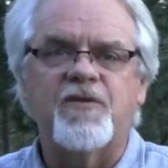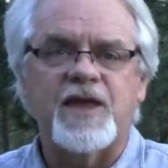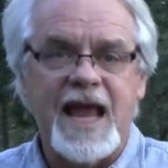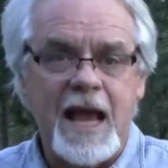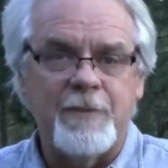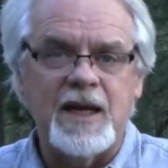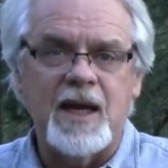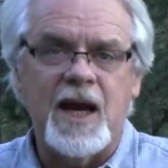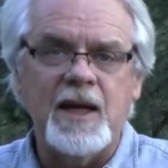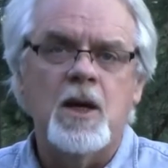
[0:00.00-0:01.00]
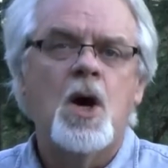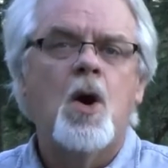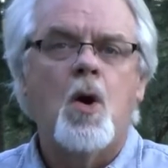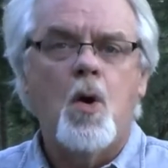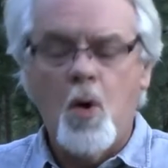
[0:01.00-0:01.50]
for the ambient light
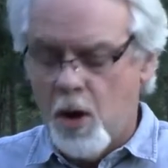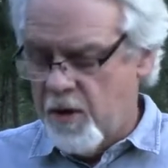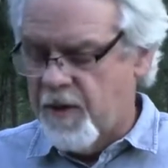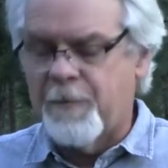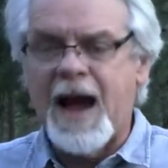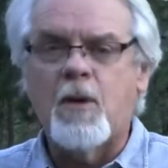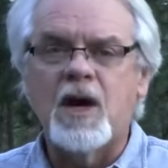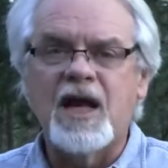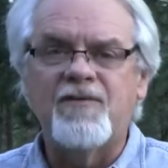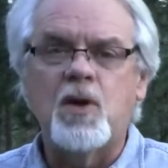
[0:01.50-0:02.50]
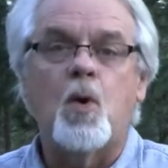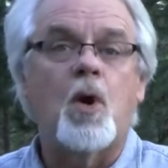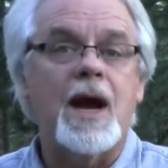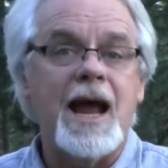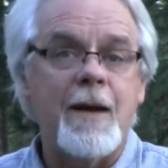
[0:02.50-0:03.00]
or the power level
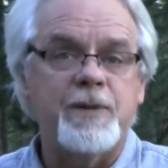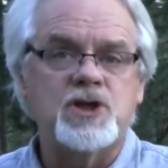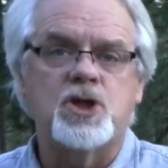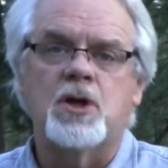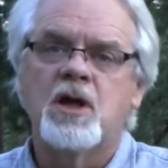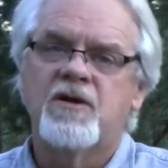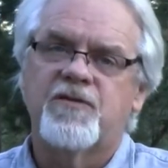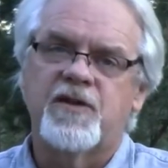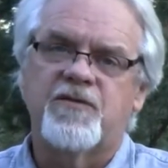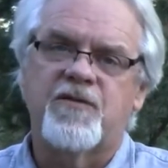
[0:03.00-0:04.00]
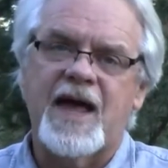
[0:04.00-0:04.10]
or aperture for the